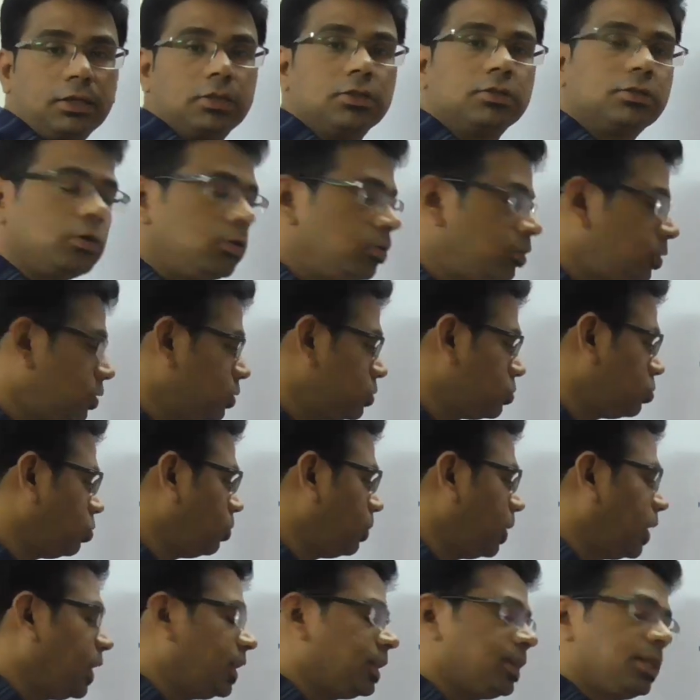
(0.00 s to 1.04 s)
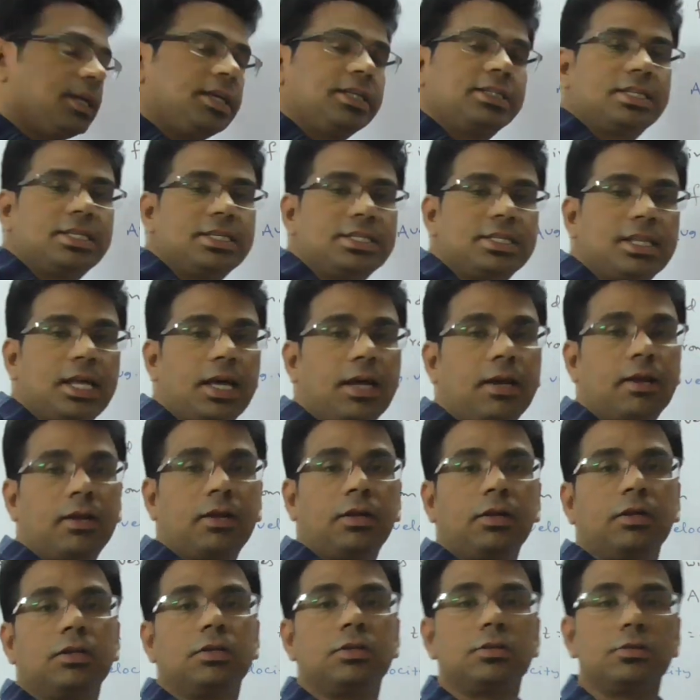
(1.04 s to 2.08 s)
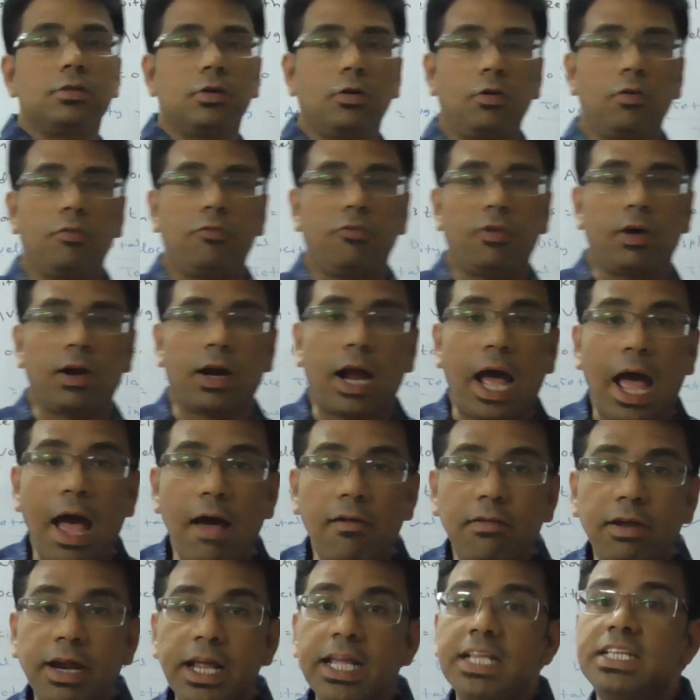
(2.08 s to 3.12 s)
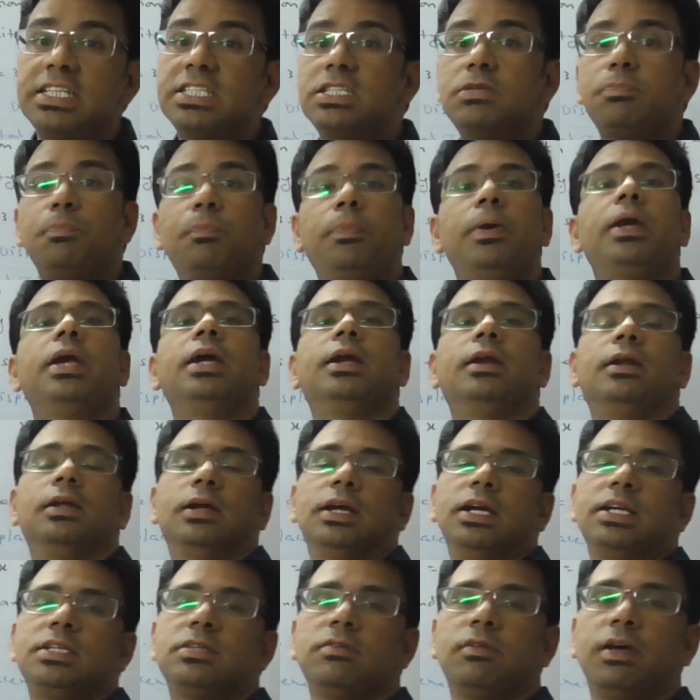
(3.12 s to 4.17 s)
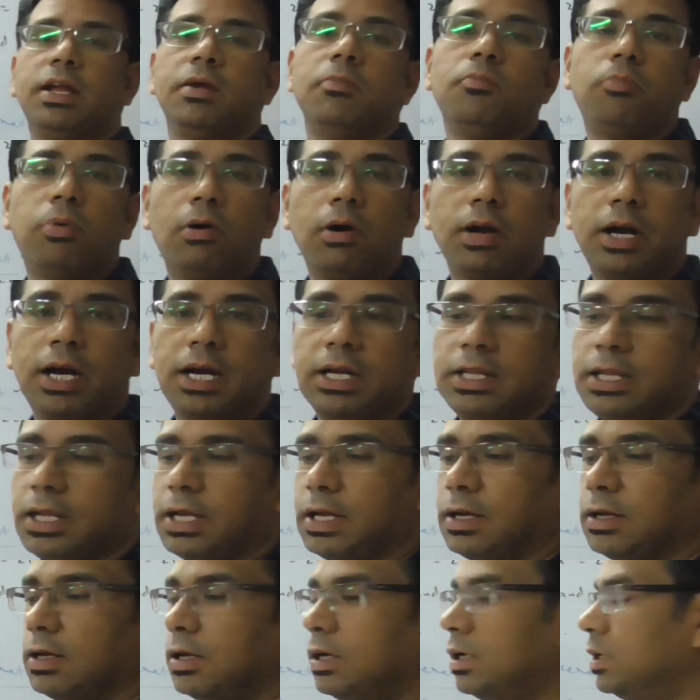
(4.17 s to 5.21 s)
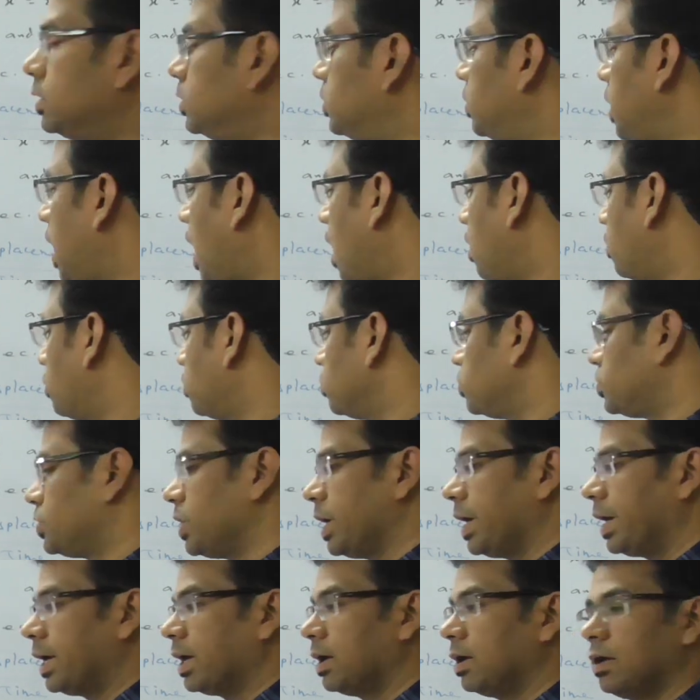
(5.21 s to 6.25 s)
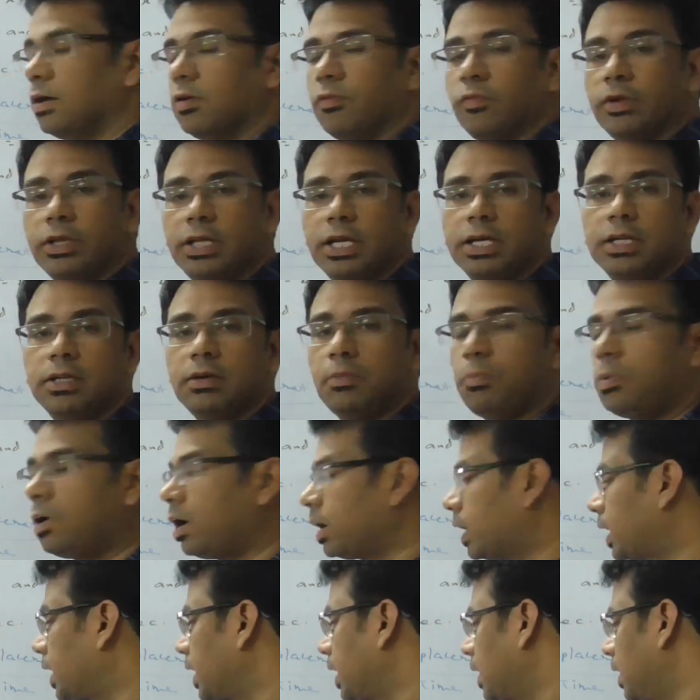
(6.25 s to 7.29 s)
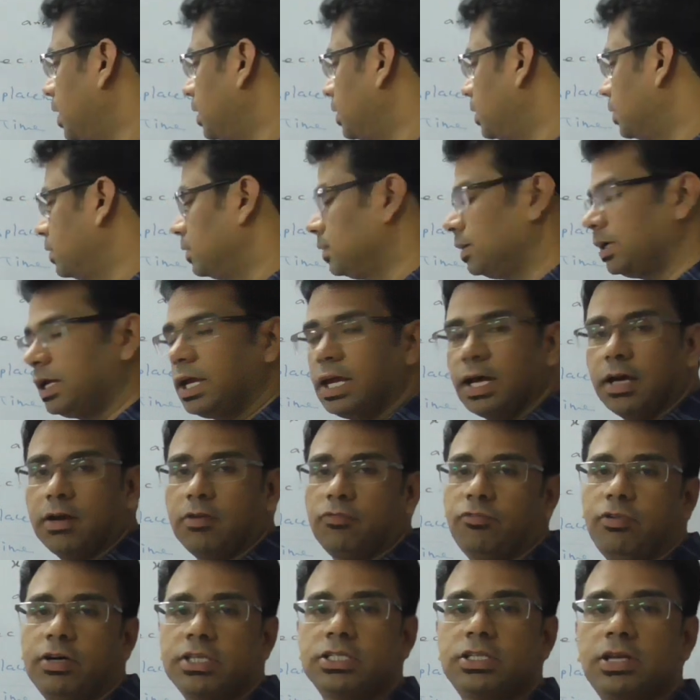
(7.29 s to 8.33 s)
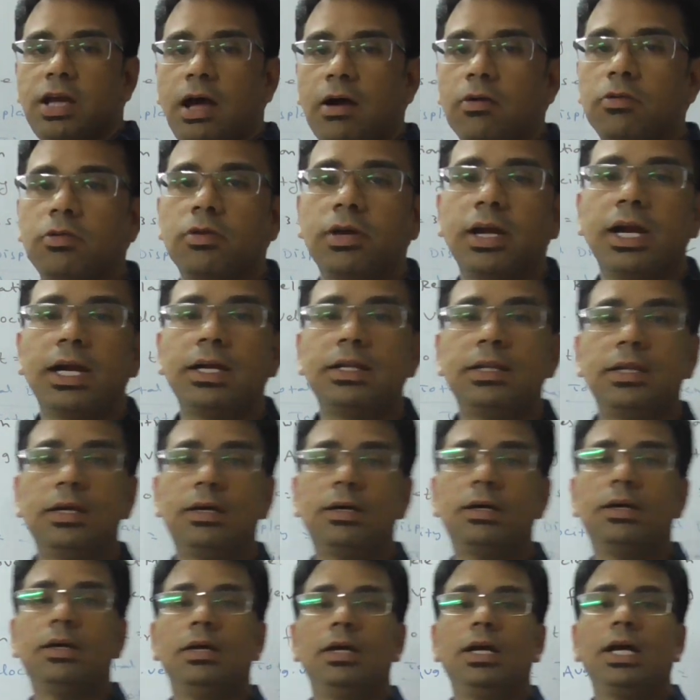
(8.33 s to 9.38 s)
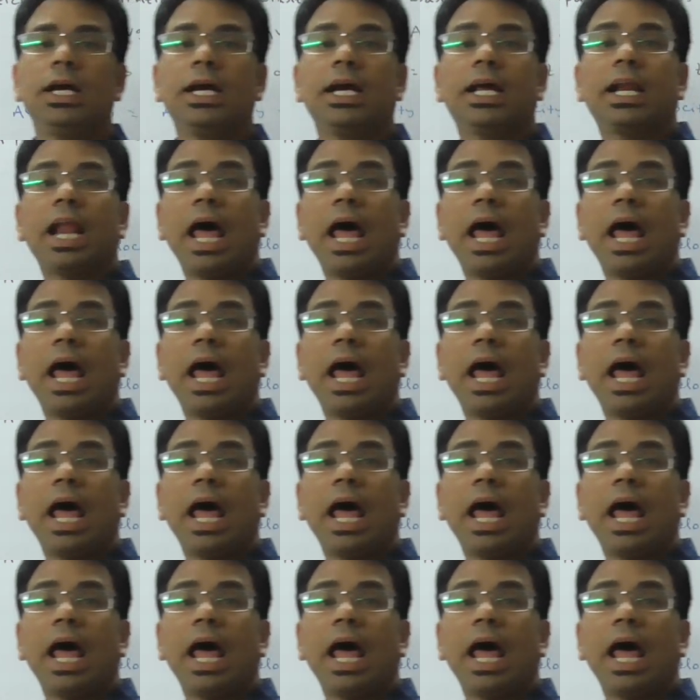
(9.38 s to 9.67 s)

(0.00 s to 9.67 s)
So many things is there. So for average speed, it's a very important thing. You have to check whether the particle here, first you have to get the